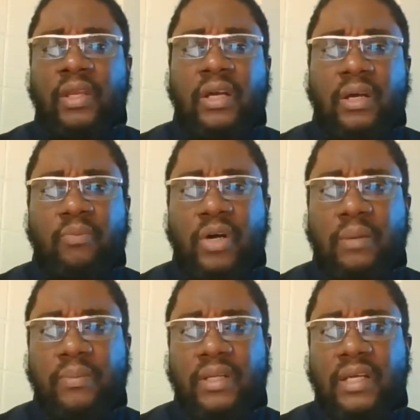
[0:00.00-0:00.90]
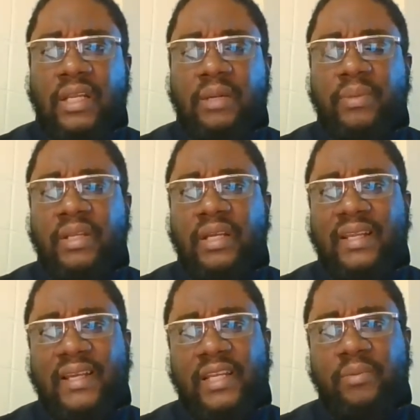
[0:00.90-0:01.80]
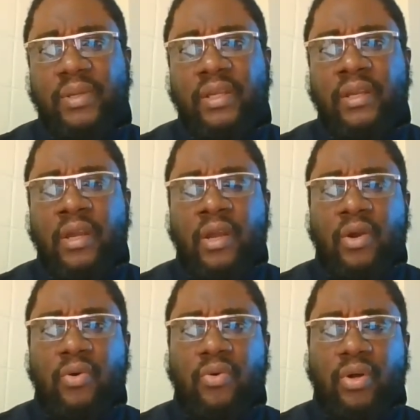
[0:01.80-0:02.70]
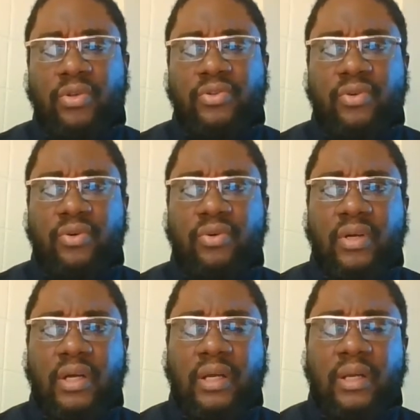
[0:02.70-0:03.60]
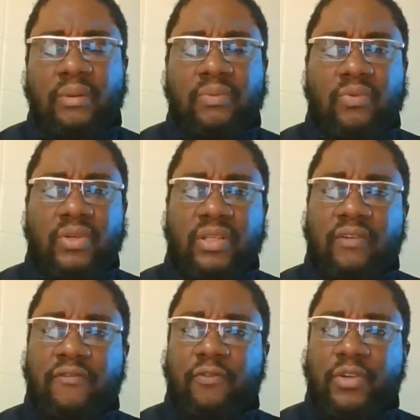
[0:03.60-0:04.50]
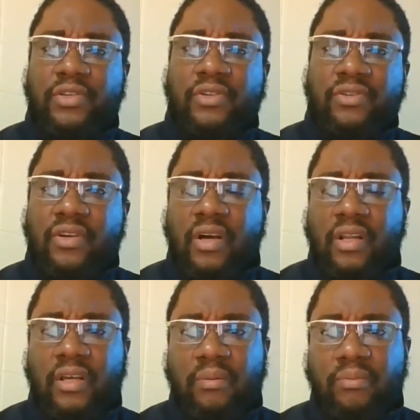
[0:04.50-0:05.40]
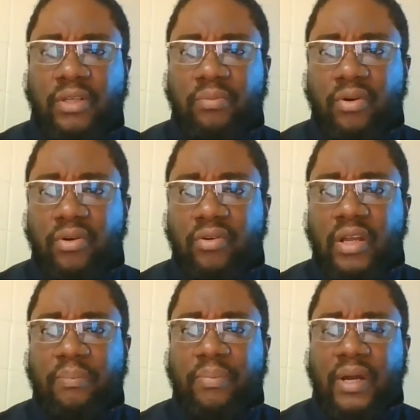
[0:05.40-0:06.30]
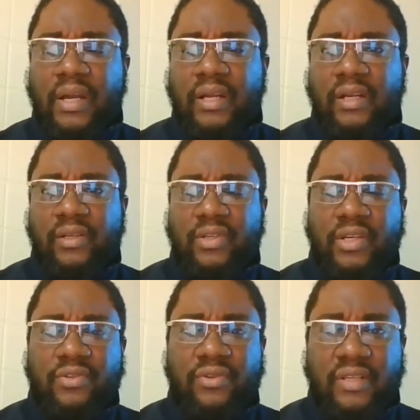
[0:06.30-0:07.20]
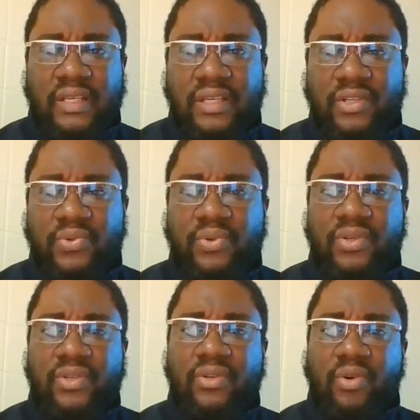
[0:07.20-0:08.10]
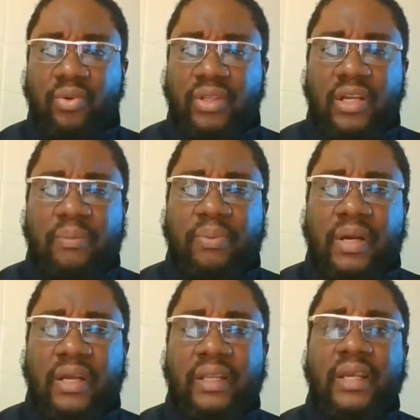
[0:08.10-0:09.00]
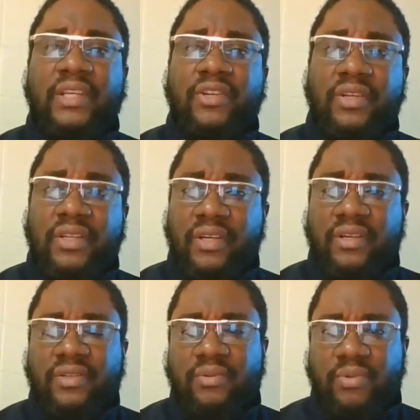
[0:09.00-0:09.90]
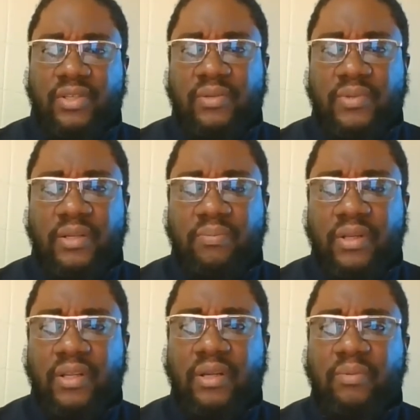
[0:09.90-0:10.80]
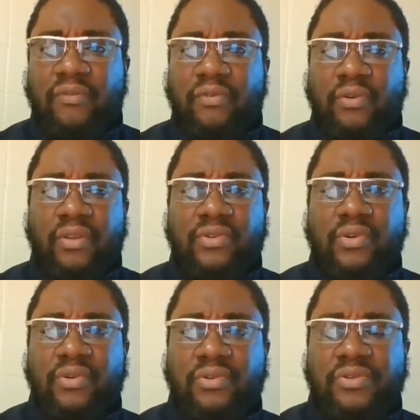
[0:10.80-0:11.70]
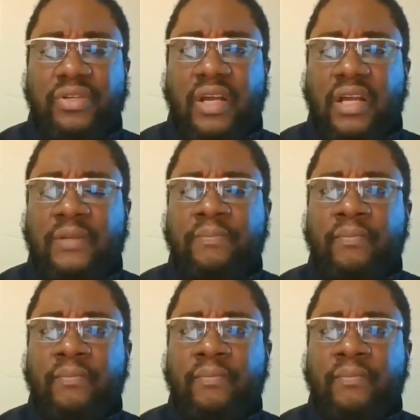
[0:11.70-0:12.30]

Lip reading: Muhammad al-Amin al-Kanami, who also was an influential scholar in the Borno Empire to the east, which is an older empire. 800 years the Muslims had been there before the Sokoto Jihad.